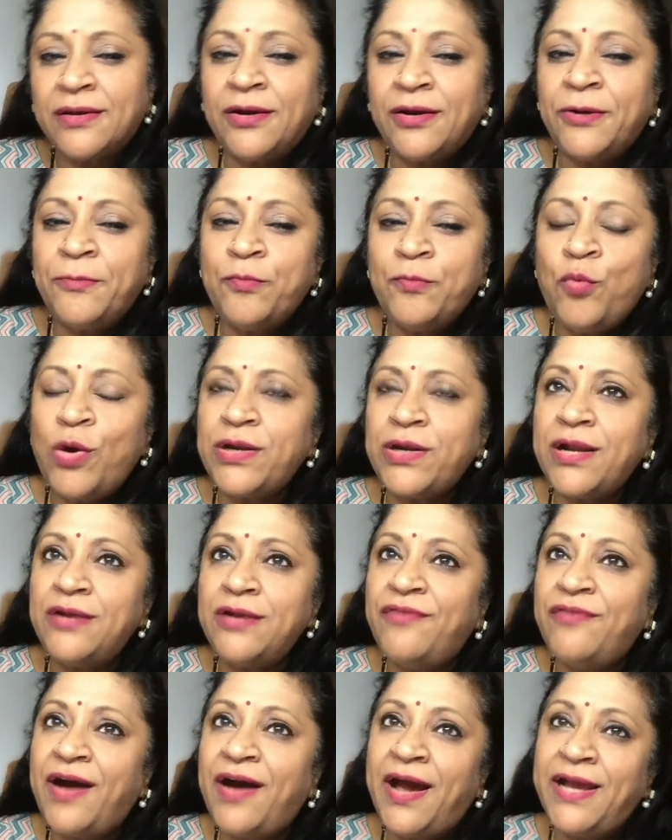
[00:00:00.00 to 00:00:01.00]
what
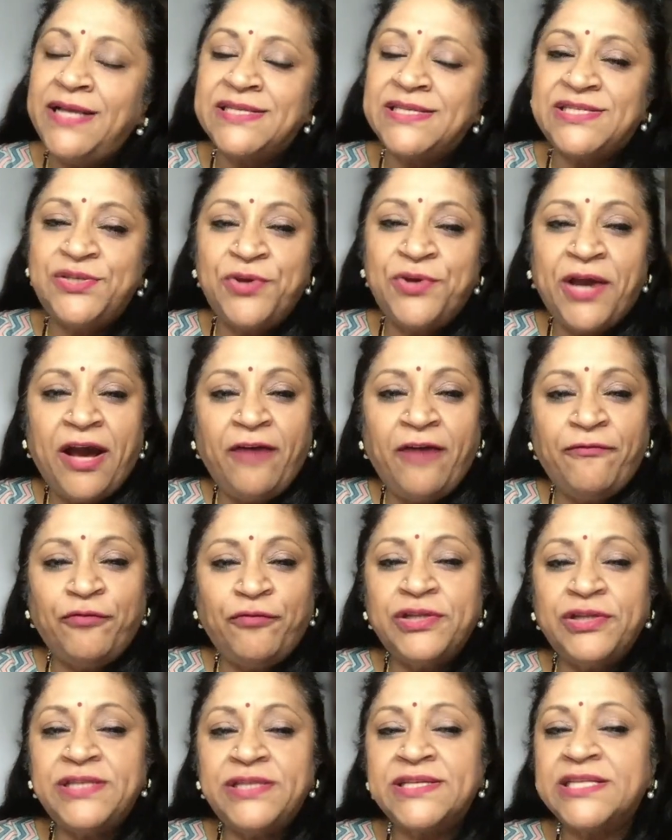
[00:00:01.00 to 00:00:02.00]
advice do you have for
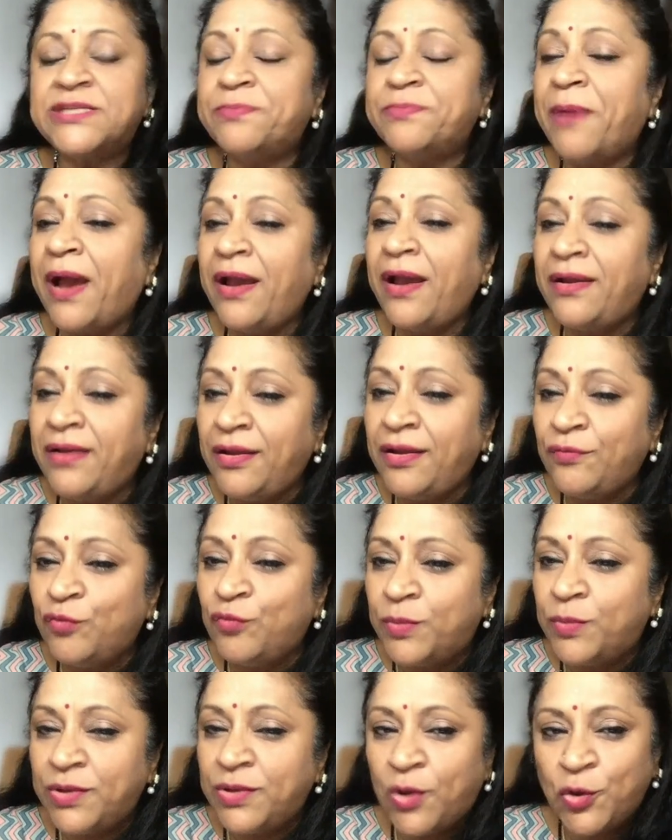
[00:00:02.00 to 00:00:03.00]
these aspiring
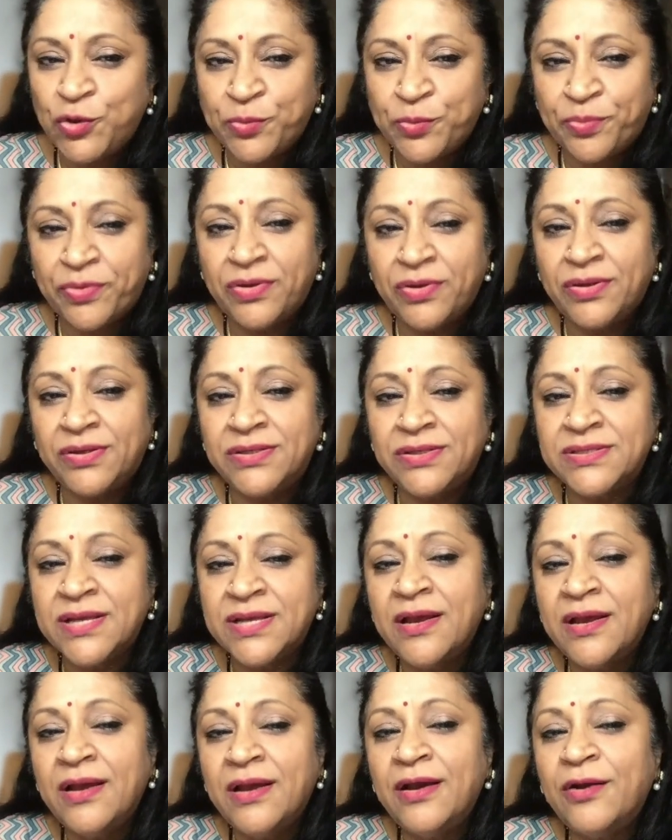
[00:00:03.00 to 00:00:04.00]
women entrepreneurs
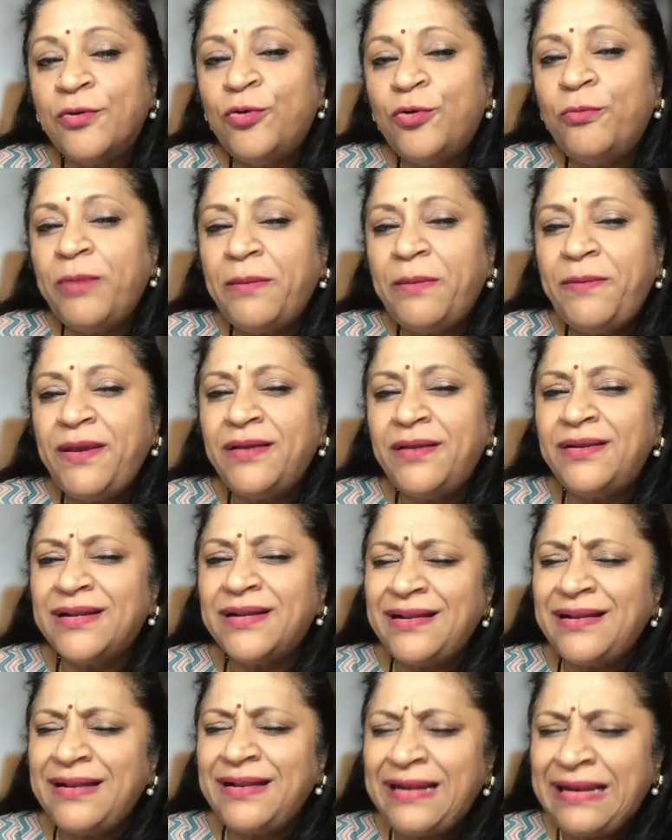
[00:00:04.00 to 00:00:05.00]
who may be a
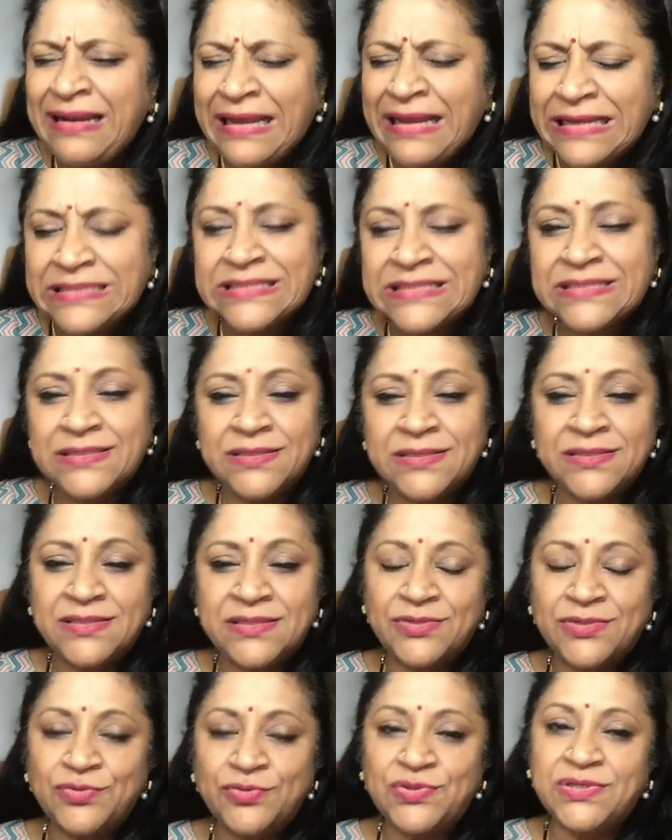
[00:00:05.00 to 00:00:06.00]
little hesitant
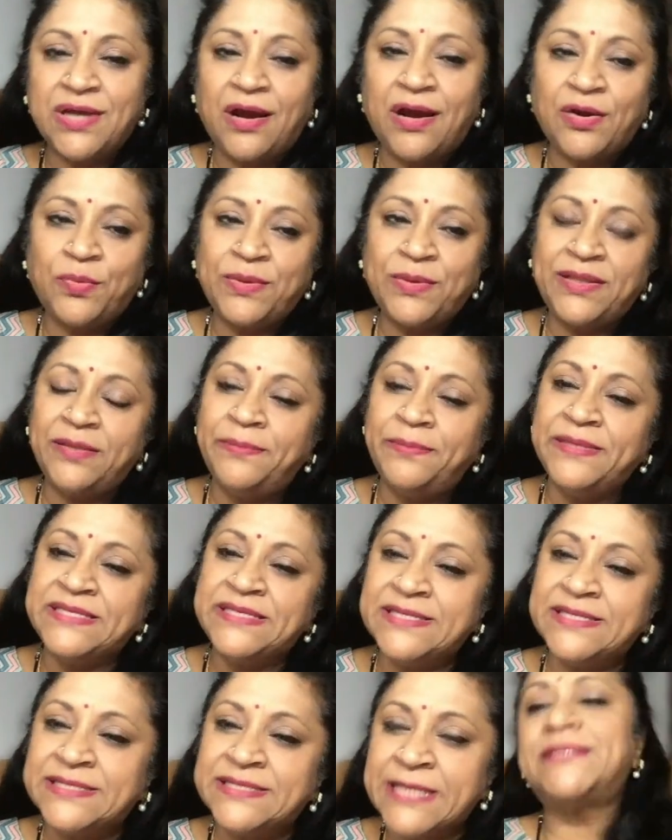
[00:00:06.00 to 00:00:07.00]
to start with their
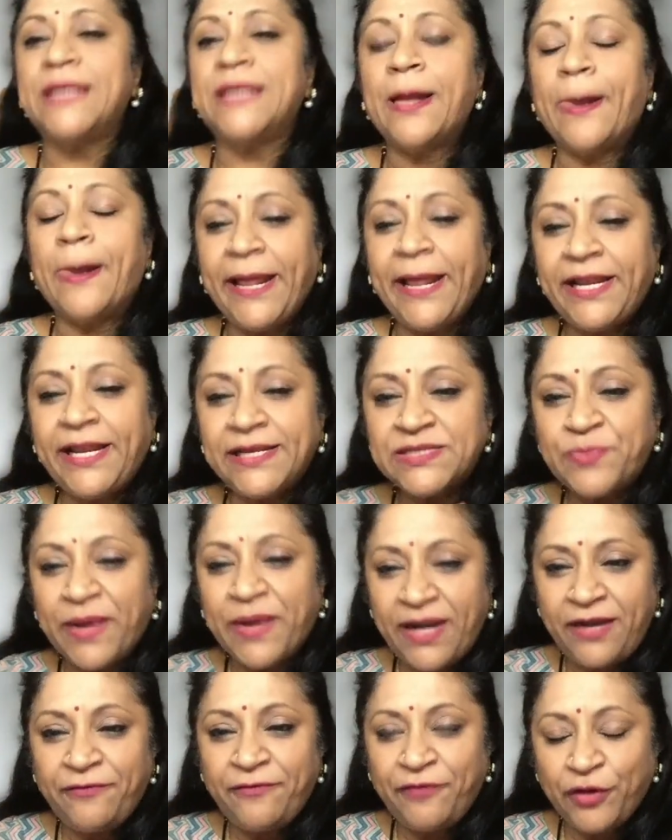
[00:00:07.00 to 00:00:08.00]
business? It is very
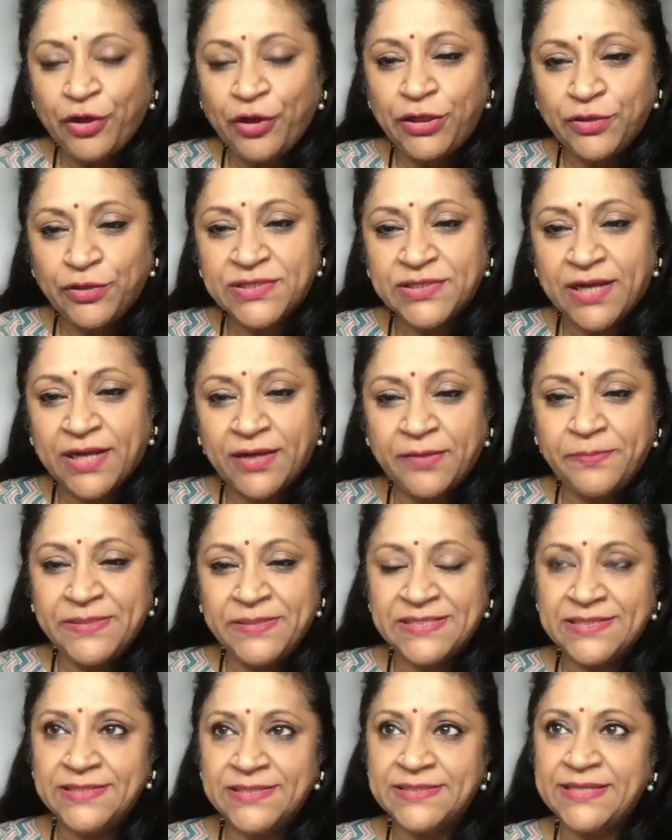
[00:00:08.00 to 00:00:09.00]
difficult to start a
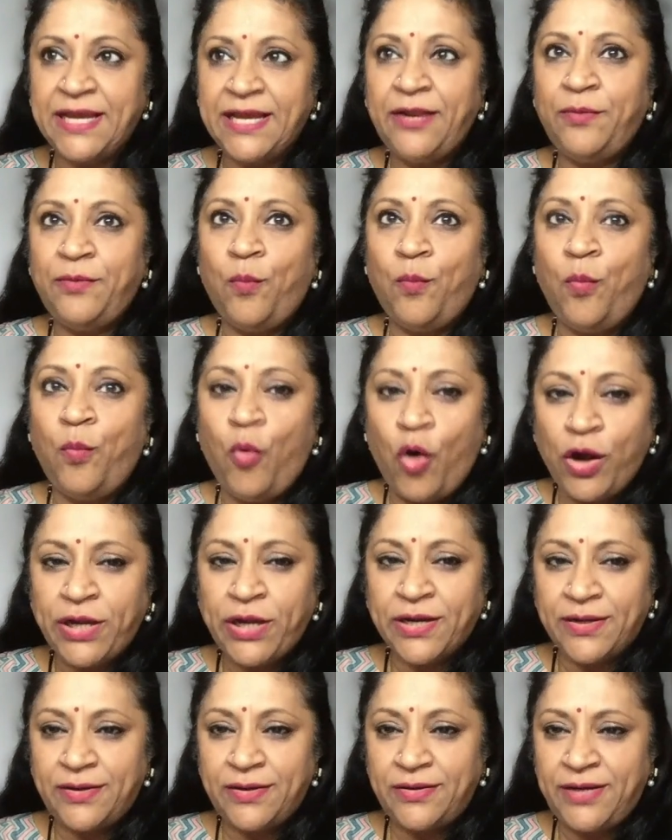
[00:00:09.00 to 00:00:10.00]
business, and what
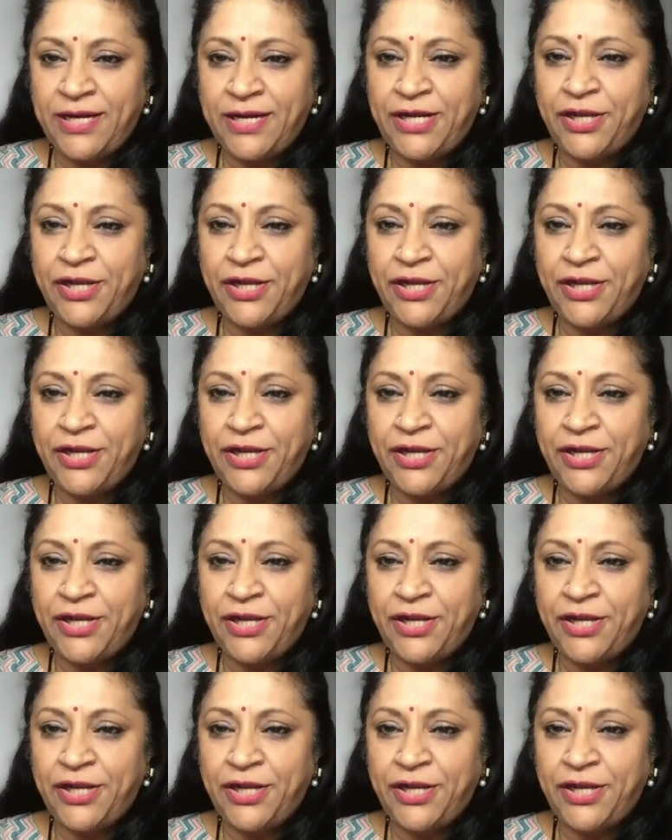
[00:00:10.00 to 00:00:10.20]
did